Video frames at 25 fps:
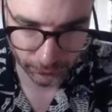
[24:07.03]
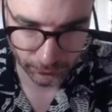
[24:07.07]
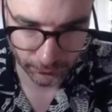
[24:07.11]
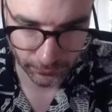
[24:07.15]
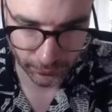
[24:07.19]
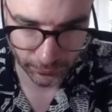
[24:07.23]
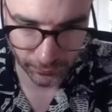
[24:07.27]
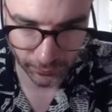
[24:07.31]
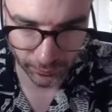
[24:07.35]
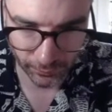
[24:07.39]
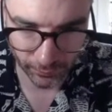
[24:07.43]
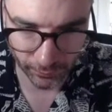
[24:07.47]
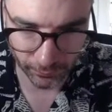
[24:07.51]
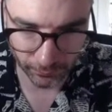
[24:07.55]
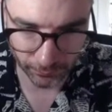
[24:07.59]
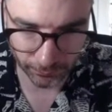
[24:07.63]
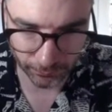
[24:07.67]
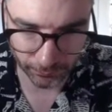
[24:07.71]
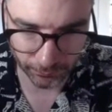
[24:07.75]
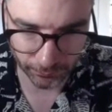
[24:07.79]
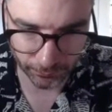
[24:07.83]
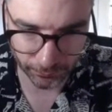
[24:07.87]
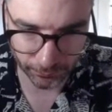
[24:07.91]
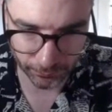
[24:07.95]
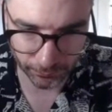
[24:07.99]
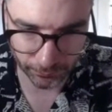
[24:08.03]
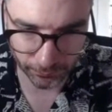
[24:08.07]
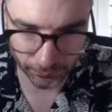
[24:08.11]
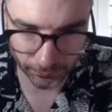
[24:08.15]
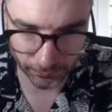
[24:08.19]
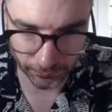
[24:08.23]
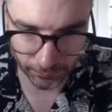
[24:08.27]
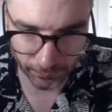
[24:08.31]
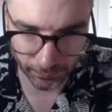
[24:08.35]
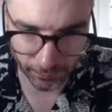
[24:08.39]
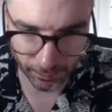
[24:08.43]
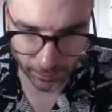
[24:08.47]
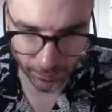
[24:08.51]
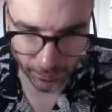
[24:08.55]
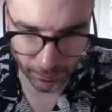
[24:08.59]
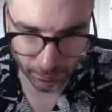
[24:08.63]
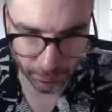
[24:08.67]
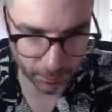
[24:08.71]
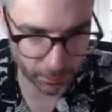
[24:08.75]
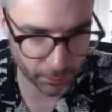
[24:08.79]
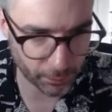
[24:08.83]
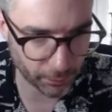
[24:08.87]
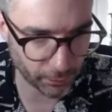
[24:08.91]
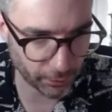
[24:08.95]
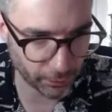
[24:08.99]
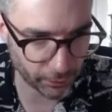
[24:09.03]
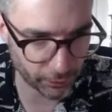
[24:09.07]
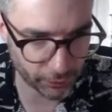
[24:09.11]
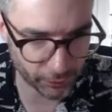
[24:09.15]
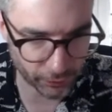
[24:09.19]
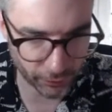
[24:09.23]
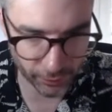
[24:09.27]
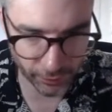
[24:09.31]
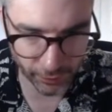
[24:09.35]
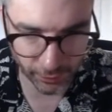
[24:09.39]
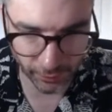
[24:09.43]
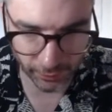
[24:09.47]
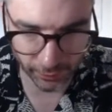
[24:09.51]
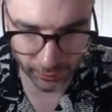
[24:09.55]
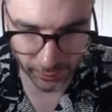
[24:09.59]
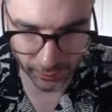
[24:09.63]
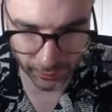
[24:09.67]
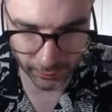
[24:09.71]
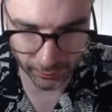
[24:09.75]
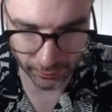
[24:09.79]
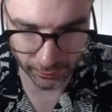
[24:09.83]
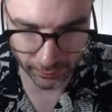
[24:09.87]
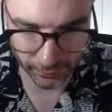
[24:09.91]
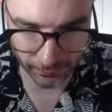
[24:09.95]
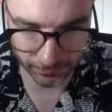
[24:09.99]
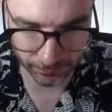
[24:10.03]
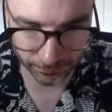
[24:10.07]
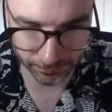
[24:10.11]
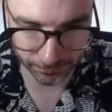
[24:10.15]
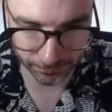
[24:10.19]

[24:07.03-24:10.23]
So I'm pretty sure you know the deal now.